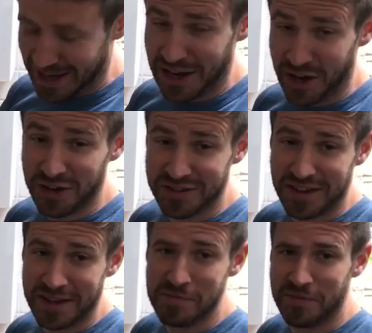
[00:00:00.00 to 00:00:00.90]
a long
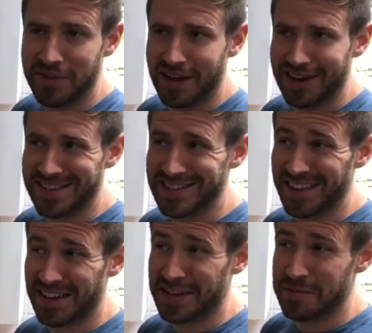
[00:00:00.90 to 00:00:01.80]
time, at least
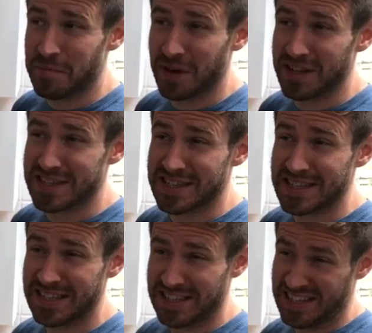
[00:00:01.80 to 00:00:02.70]
nine
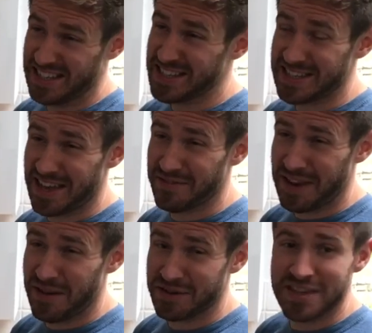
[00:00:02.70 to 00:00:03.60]
plus seven
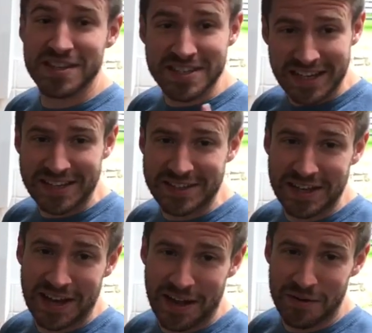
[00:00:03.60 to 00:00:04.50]
hours,
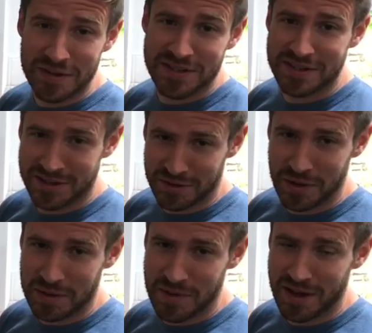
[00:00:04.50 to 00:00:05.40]
16 hours,
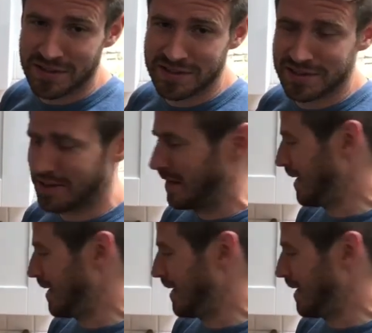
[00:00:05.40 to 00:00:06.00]
quick maths.